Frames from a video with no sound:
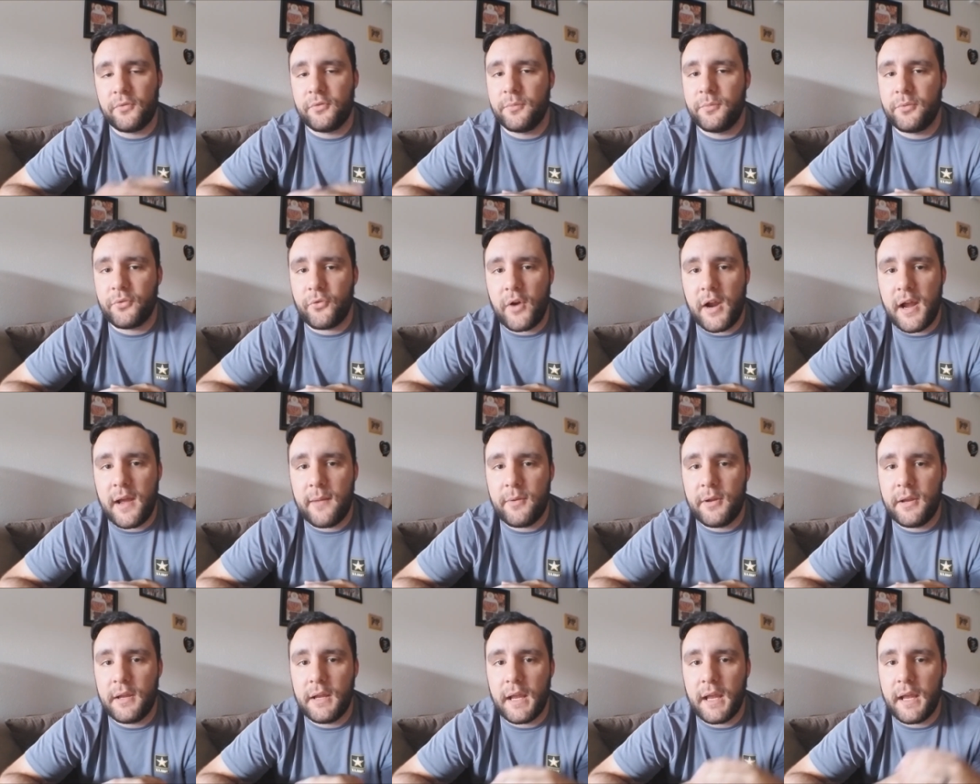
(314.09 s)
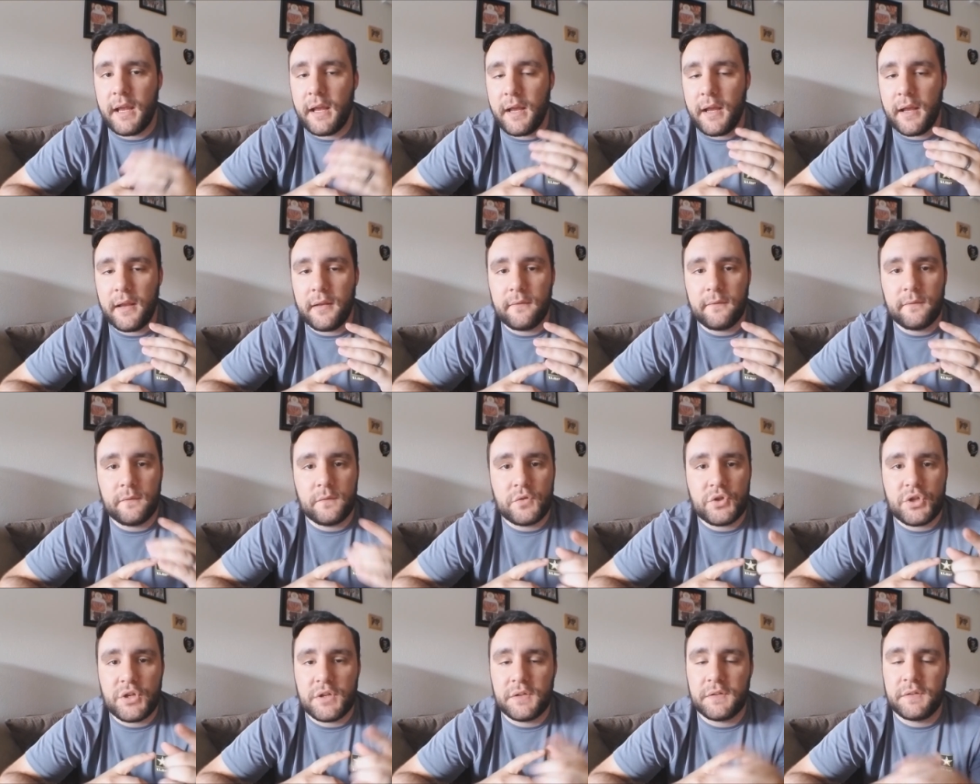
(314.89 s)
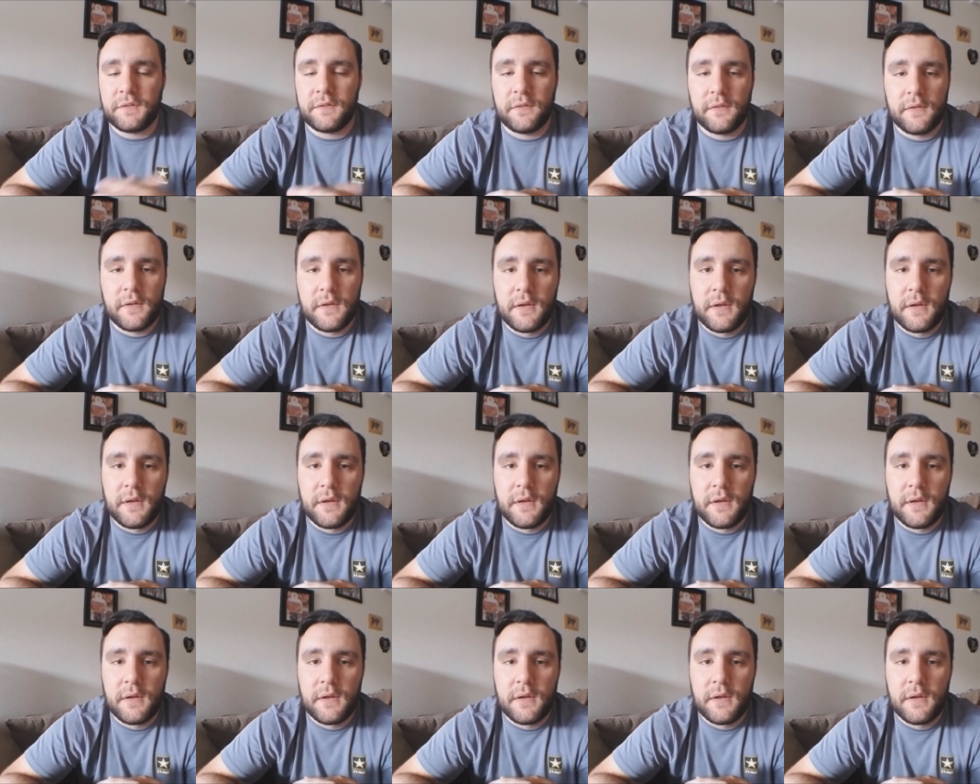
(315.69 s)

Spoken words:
subscribing and just